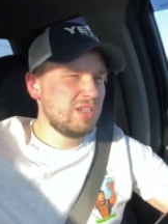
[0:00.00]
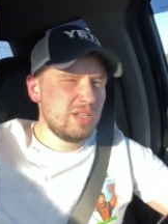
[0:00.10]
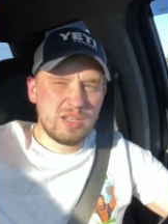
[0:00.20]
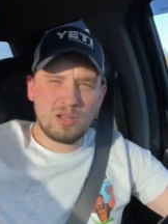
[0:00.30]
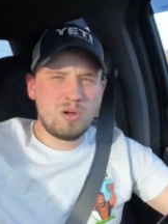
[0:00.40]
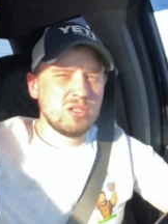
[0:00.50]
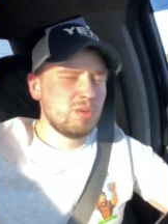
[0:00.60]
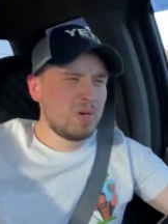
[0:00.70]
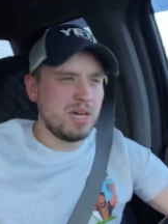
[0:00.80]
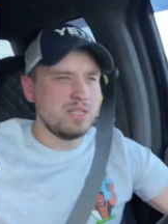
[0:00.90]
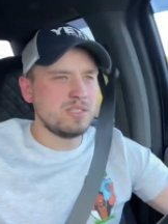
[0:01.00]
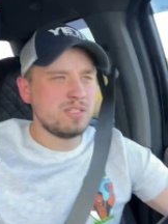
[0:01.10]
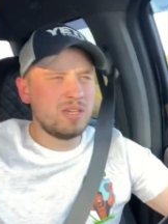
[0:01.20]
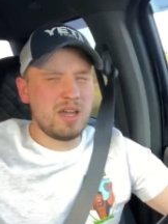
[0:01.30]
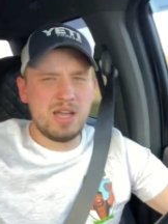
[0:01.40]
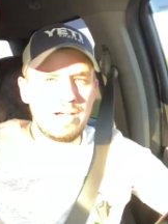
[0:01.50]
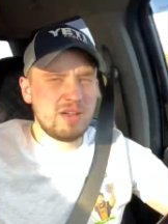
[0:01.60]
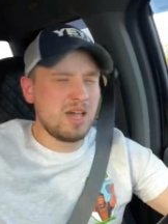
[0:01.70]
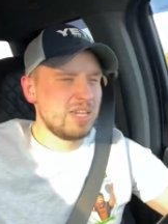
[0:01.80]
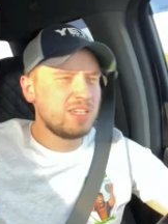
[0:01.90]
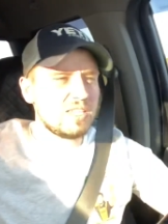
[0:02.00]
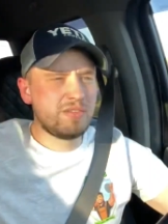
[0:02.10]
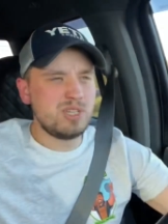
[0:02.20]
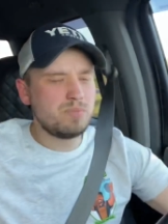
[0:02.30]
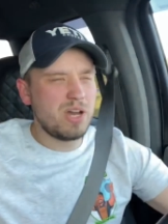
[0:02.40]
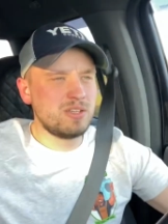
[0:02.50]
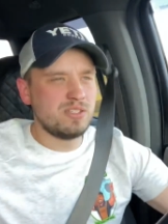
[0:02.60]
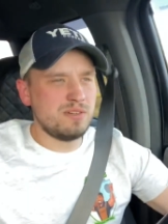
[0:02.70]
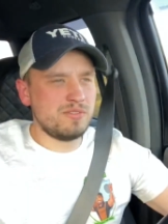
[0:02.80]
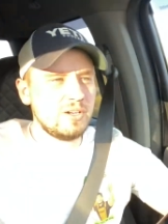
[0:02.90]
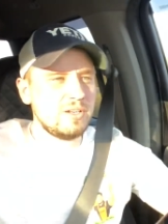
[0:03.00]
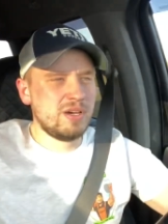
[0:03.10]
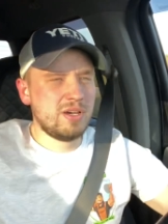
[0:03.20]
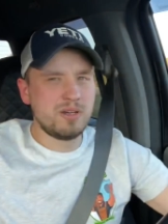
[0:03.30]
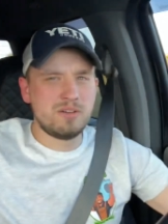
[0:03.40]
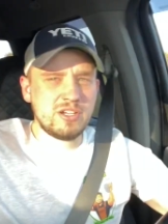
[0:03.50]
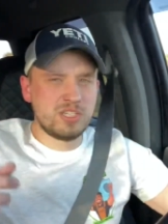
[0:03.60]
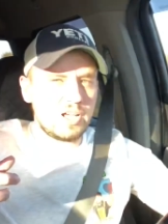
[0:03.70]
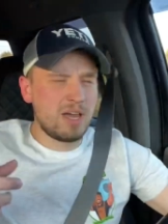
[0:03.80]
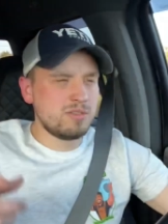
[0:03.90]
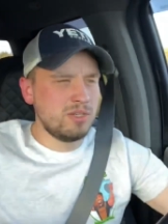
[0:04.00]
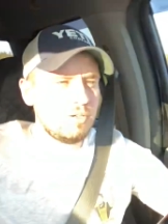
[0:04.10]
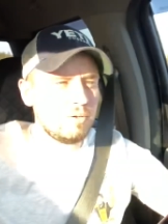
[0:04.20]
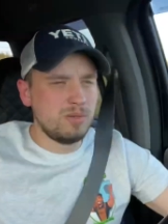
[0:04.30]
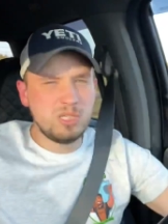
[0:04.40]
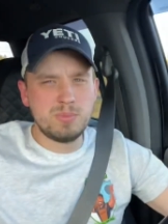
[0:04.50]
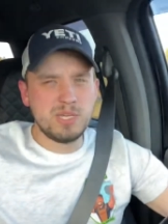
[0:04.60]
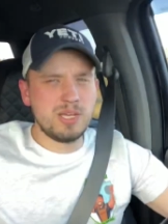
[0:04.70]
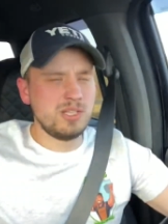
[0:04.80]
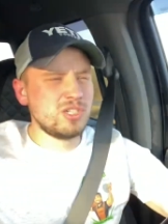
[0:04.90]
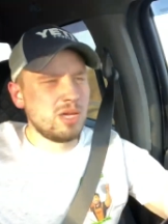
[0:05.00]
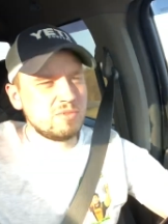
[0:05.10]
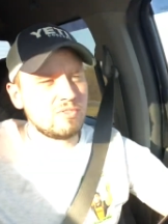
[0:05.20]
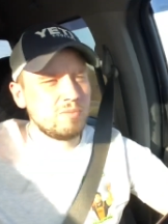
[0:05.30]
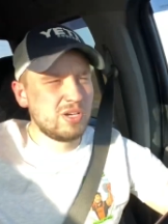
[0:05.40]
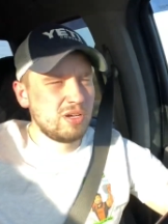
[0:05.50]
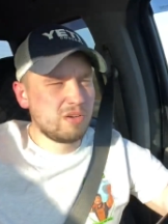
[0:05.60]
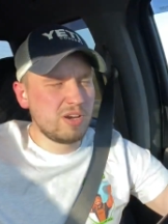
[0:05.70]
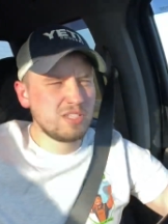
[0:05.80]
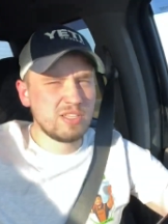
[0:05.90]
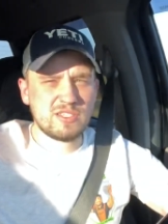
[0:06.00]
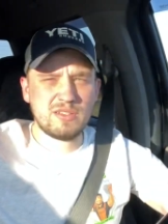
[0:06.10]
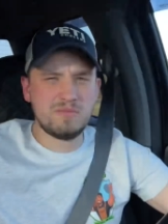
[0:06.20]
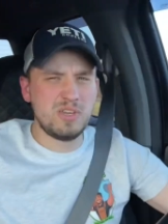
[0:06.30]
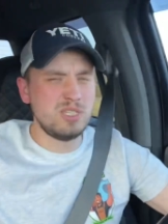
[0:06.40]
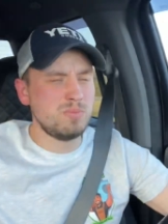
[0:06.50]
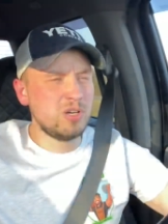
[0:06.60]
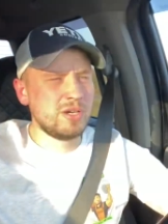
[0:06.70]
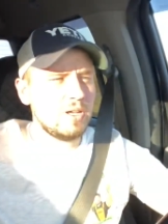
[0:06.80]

it all depends. I, guess every spot is different. Uh, Chris, shout out to you. He's been getting jobs from uh, Craigslist and Facebook.